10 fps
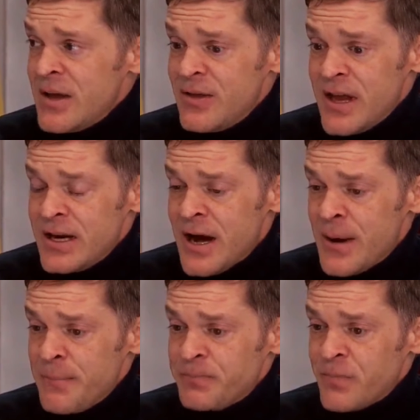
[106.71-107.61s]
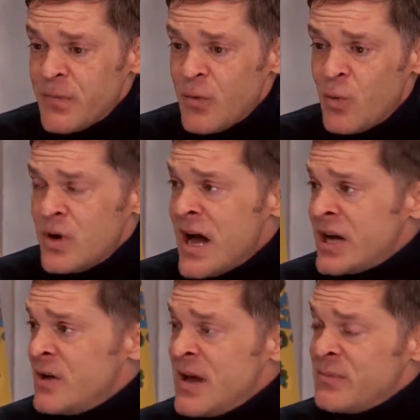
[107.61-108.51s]
then we're
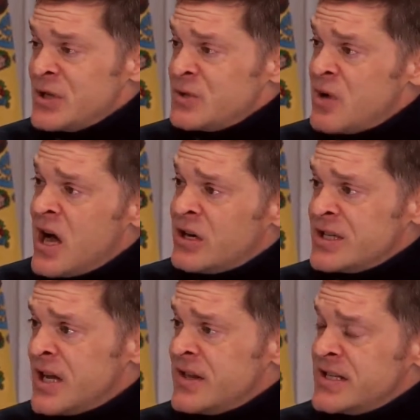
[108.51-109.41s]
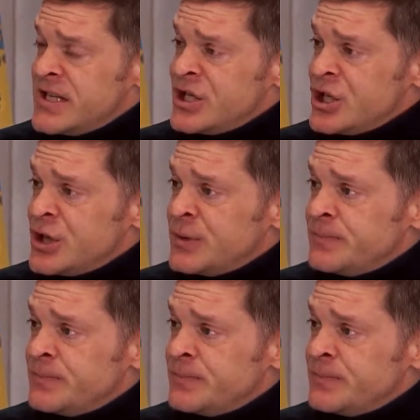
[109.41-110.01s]
not going to make much progress on this issue.